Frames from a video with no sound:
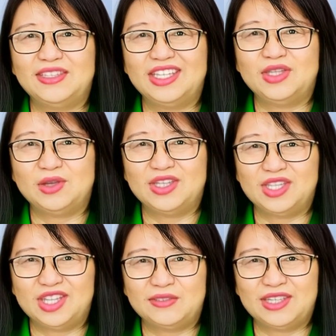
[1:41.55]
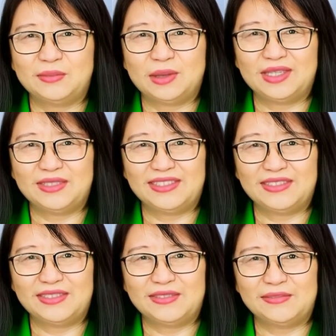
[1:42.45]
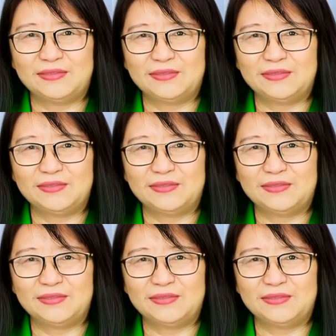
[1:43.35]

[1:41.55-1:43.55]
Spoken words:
Declaration of Independence.